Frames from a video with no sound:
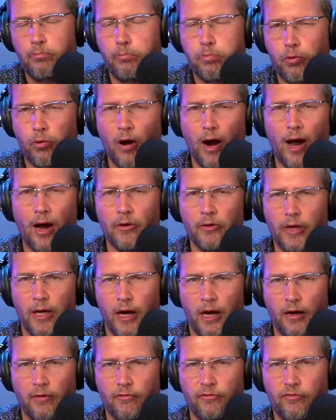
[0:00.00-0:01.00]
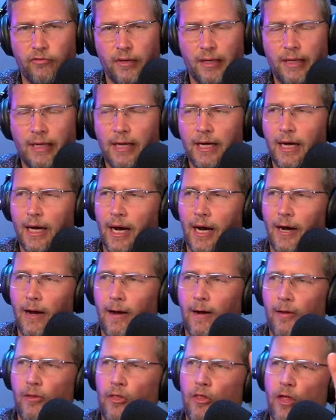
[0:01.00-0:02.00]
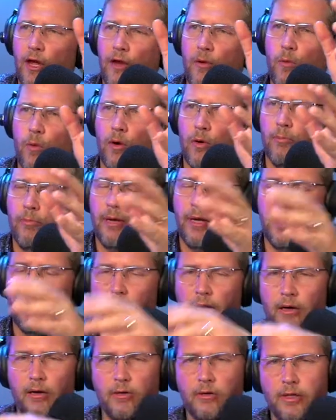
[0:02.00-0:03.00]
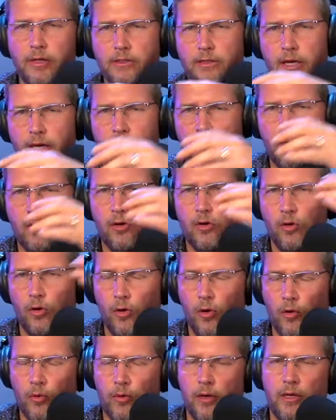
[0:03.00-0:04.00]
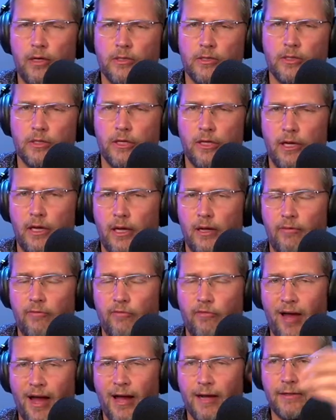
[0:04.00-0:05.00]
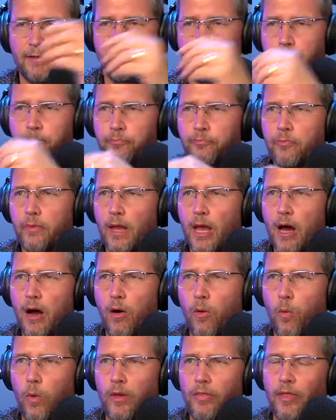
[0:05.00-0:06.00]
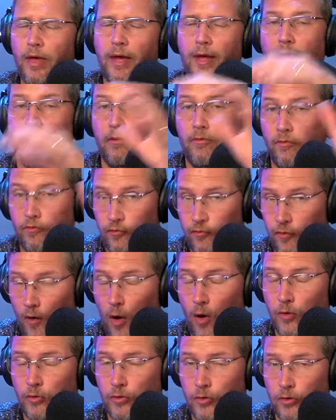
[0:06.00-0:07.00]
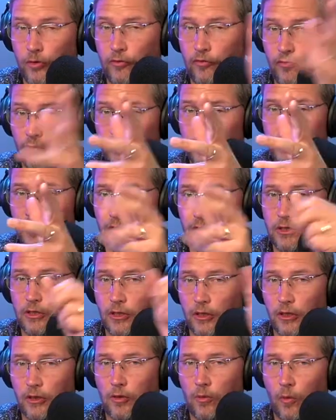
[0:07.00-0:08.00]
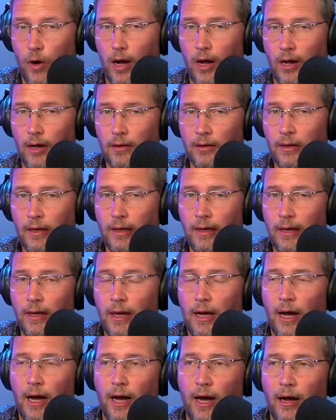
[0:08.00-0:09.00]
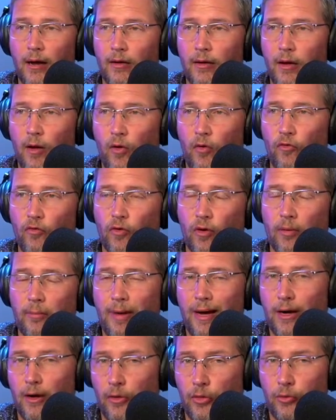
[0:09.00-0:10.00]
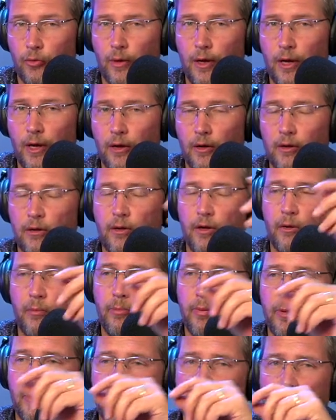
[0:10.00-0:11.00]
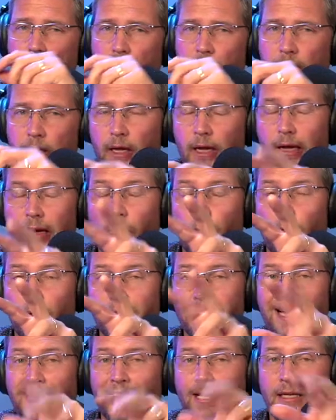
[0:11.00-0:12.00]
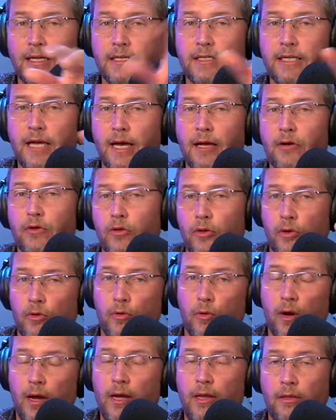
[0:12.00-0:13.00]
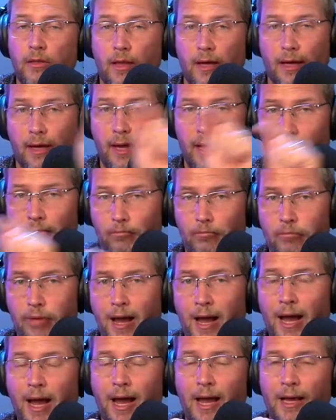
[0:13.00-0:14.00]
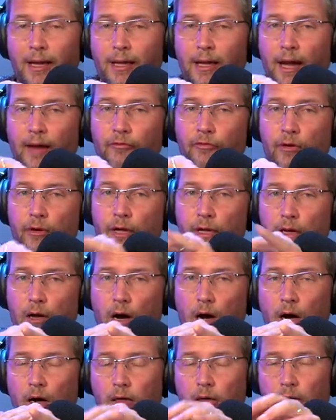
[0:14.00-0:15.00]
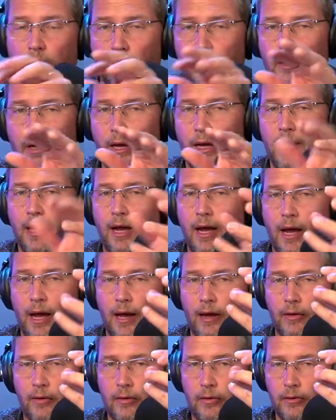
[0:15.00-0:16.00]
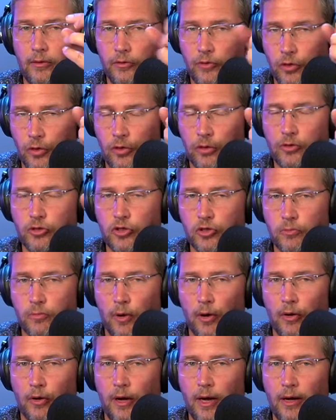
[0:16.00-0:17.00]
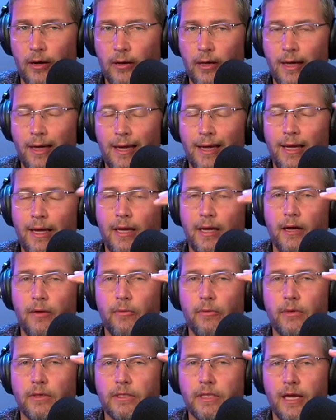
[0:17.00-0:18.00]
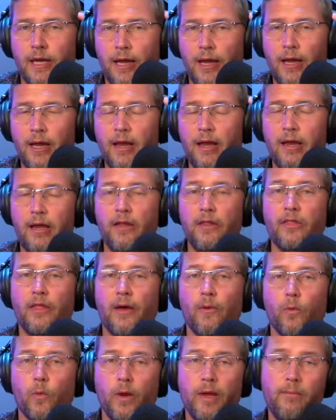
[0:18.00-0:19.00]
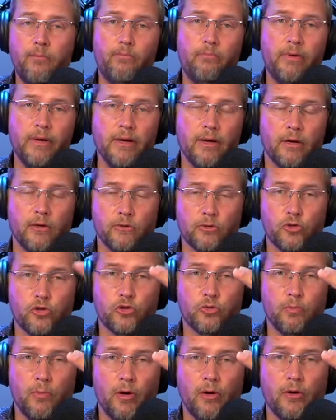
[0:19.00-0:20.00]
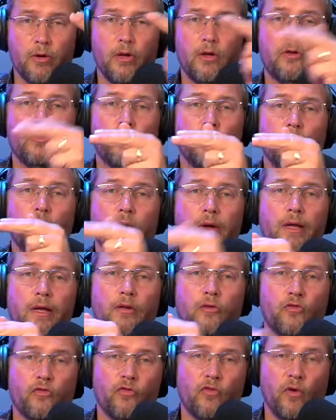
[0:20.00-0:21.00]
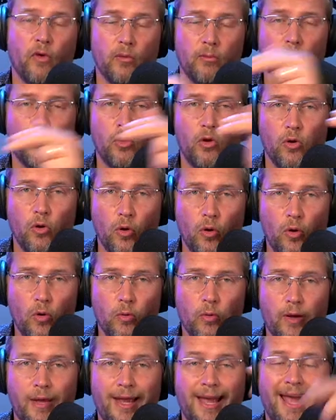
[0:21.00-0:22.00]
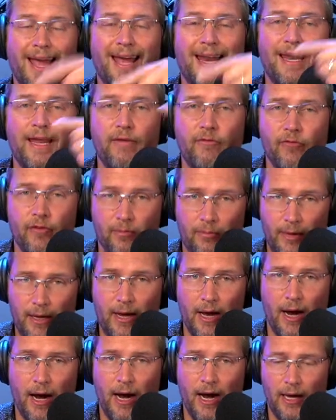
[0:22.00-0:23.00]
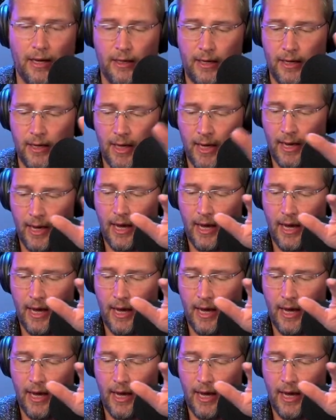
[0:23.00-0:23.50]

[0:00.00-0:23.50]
proud of. Uh, they were beheld as a glorious city. In fact, uh, when they had faltered for just a little while uh, over about a 300 year period. It was Alexander the Great that came back after he conquered and took Smyrna. It was he that rebuilt Smyrna to its former glory and even beyond.